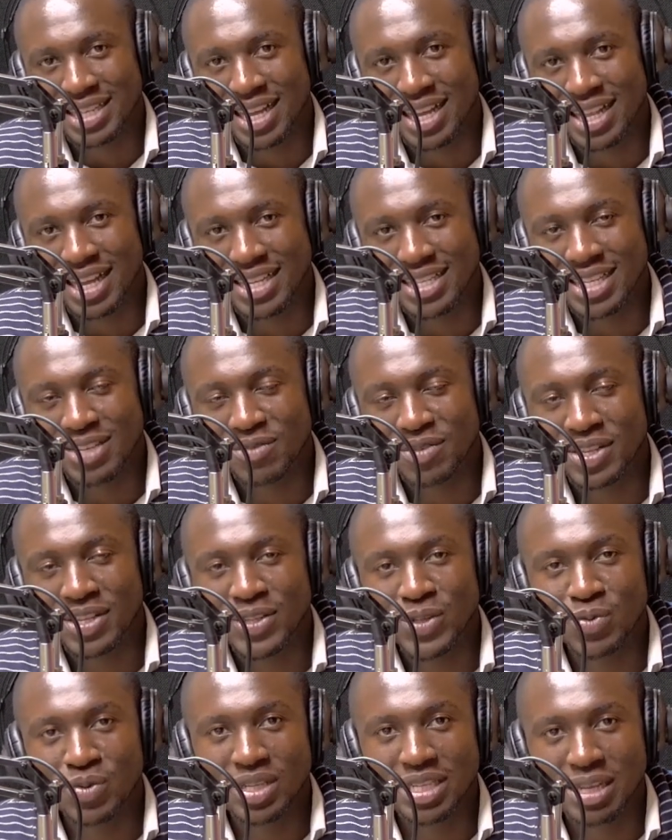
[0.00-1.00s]
And that's it for
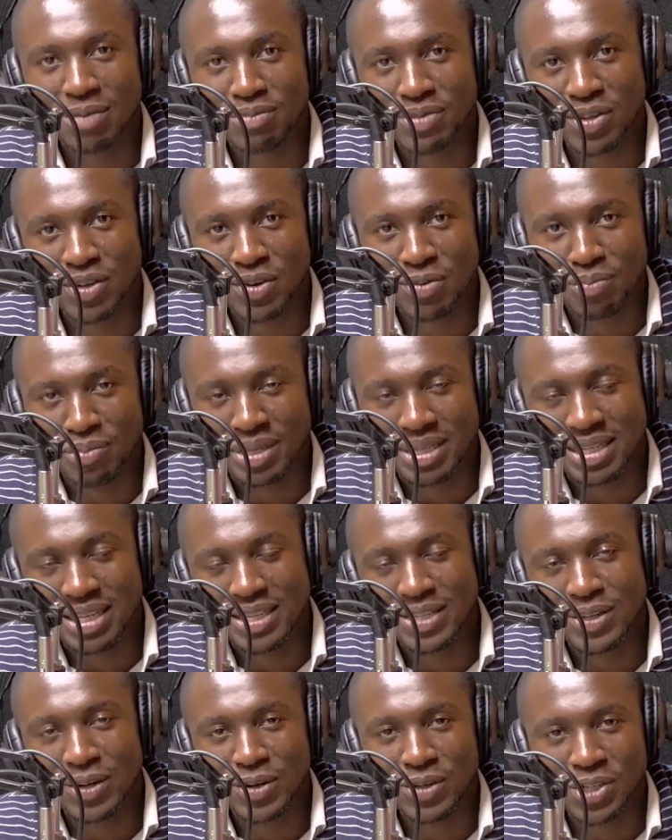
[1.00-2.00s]
this week's episode of
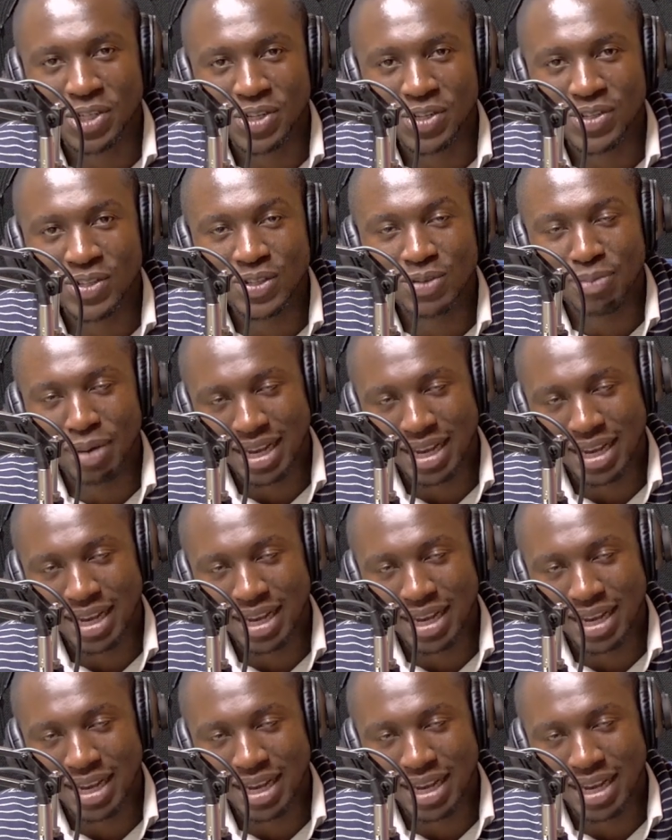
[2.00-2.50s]
Business Solutions.